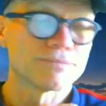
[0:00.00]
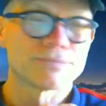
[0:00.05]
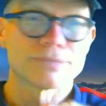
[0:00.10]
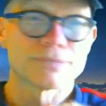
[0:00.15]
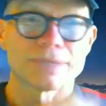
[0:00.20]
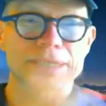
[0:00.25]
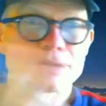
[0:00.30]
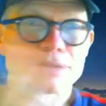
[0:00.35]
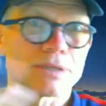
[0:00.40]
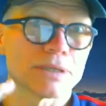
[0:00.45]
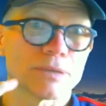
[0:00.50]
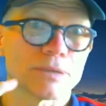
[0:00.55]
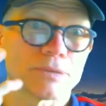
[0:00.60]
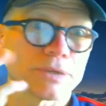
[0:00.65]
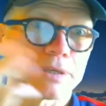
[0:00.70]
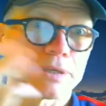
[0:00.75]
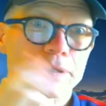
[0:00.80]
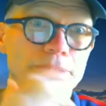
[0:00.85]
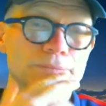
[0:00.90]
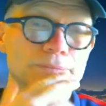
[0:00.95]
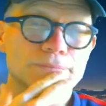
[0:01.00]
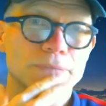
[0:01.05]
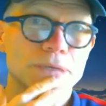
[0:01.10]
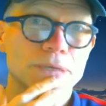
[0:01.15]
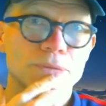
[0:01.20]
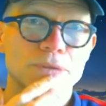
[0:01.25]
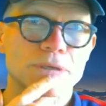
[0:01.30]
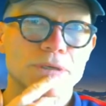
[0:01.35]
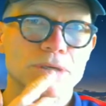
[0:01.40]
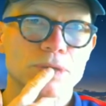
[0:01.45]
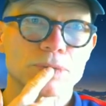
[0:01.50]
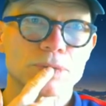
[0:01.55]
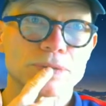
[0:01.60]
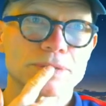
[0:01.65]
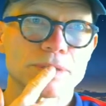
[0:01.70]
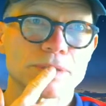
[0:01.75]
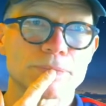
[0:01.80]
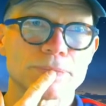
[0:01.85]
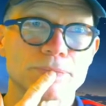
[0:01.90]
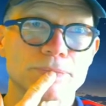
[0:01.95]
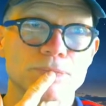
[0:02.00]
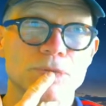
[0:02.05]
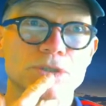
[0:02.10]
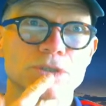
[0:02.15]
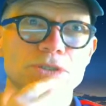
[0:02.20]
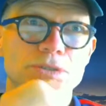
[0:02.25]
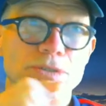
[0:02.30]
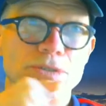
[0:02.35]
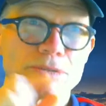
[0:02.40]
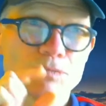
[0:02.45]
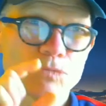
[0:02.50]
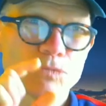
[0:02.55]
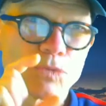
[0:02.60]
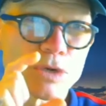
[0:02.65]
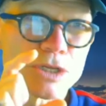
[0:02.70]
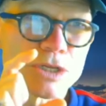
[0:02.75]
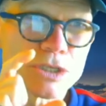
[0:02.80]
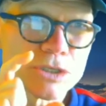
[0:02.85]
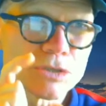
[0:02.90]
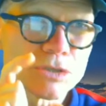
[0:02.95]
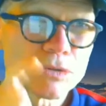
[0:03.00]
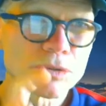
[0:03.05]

That's all I want to know. I want to know what you